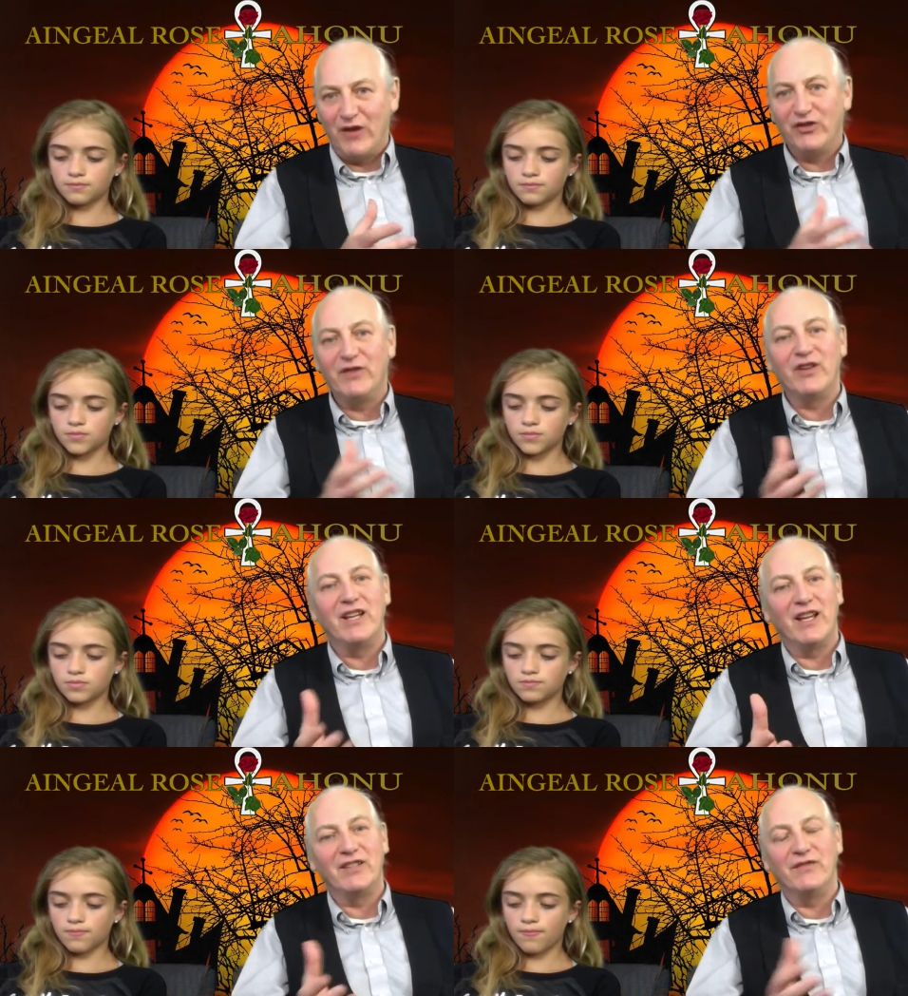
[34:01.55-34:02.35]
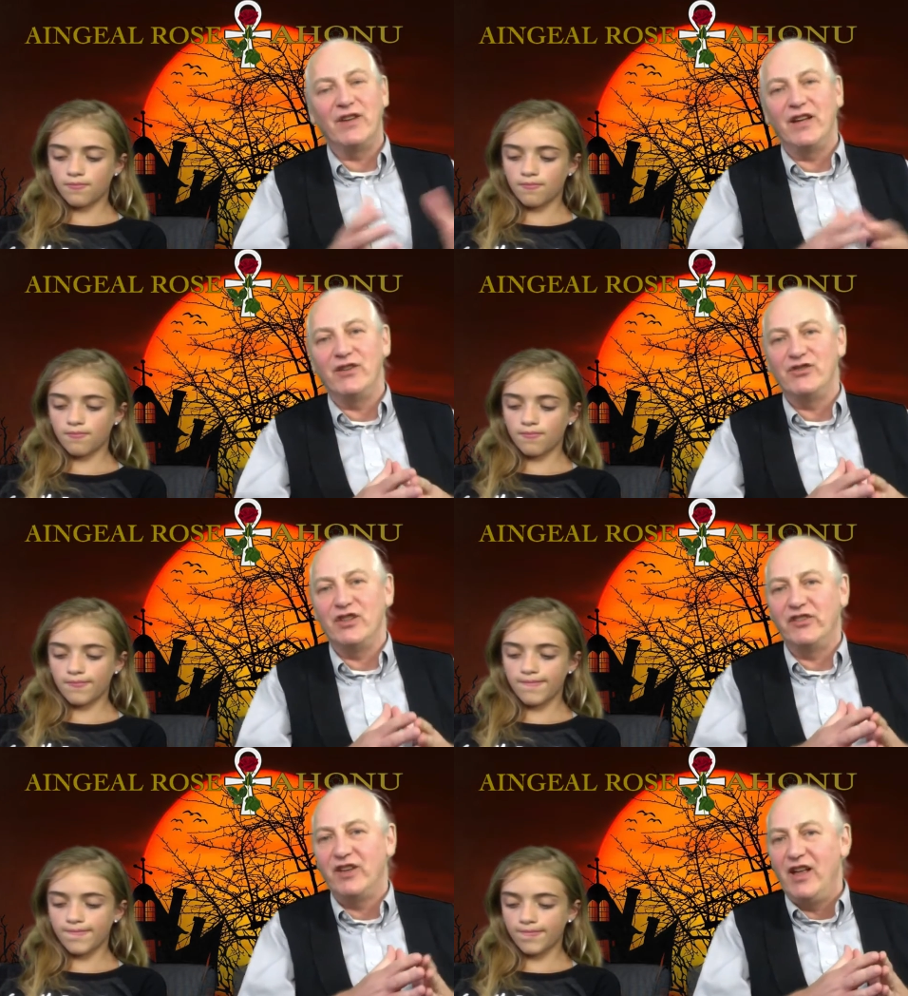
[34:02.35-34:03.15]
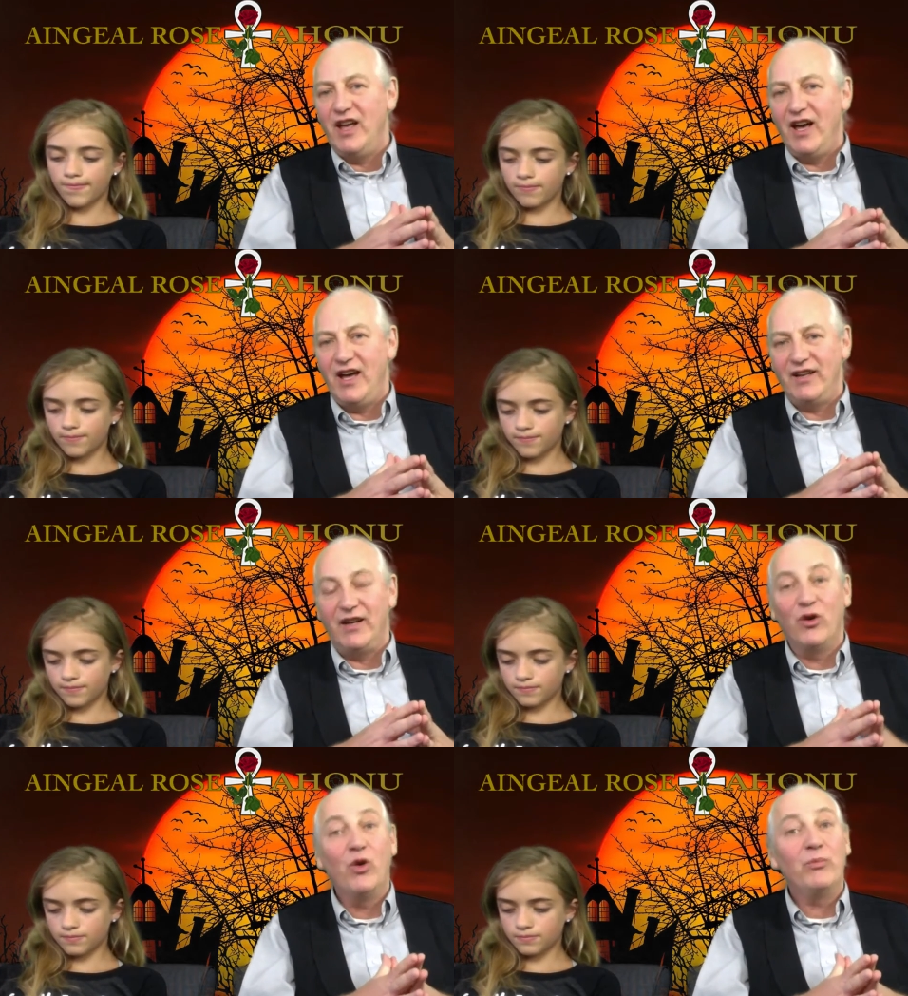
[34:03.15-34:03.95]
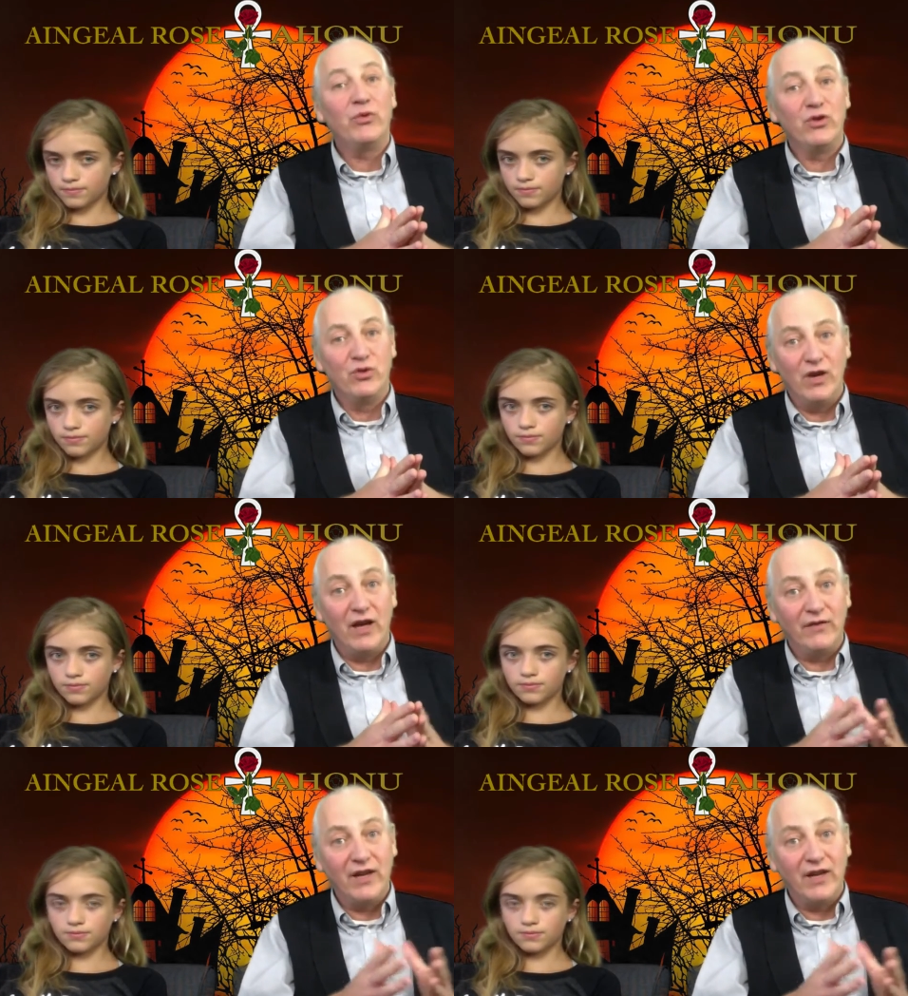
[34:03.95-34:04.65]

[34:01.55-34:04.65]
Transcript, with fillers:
Speaker 1: positive and negative energies. And I hope you will